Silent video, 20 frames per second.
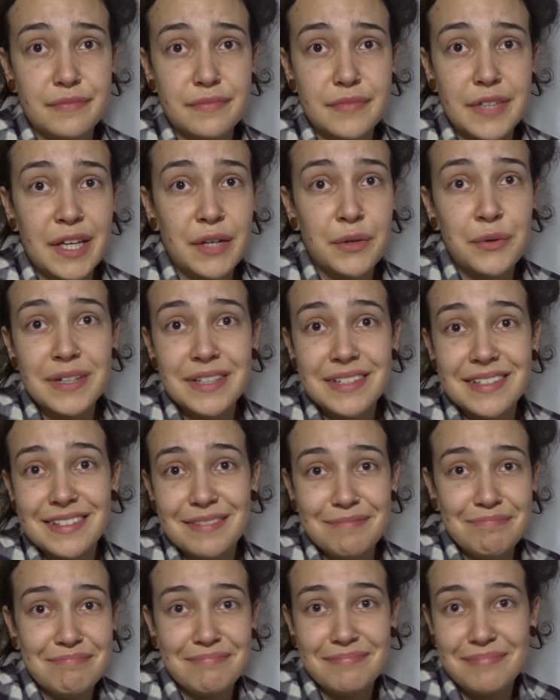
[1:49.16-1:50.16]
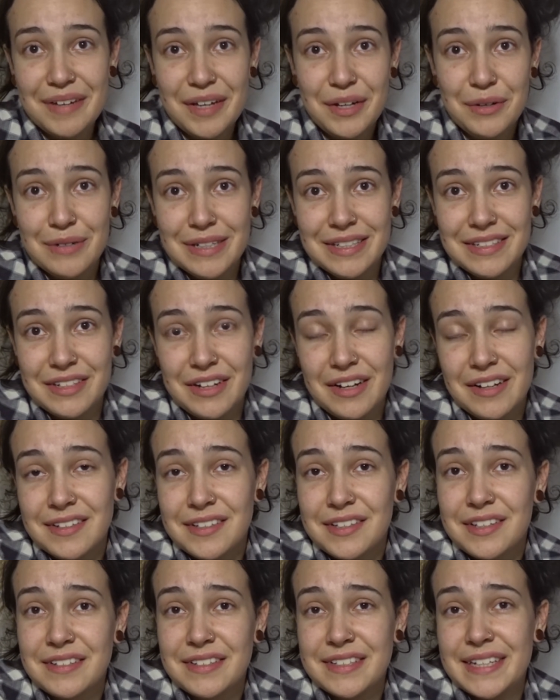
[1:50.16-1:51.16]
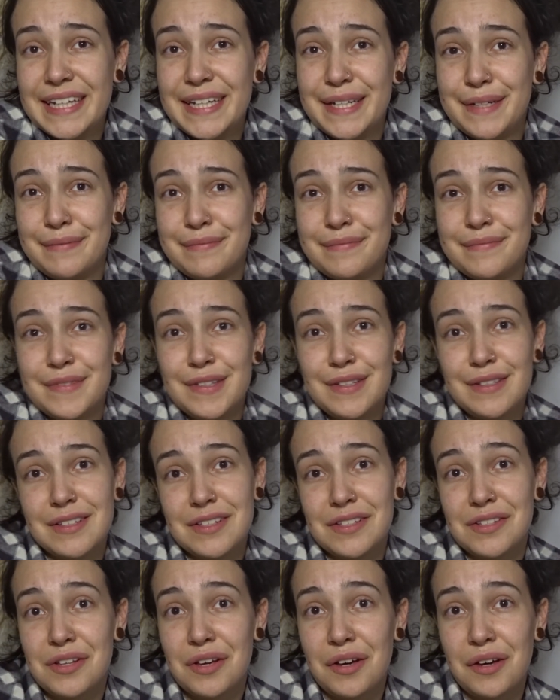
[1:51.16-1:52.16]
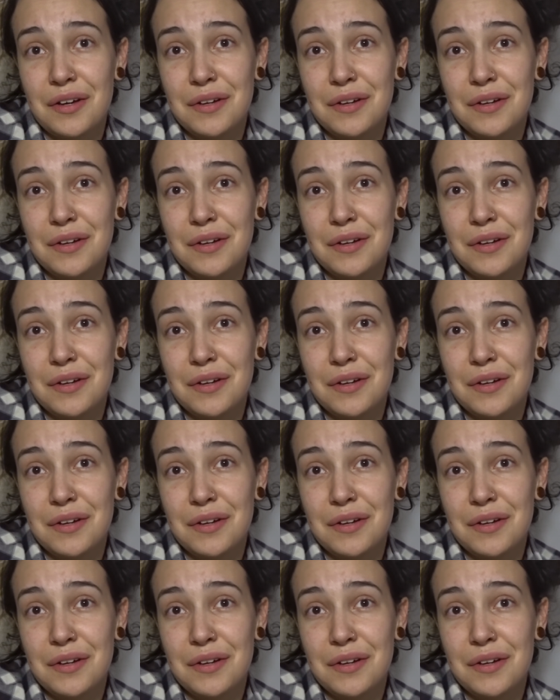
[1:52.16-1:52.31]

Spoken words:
He always does, doesn't he? So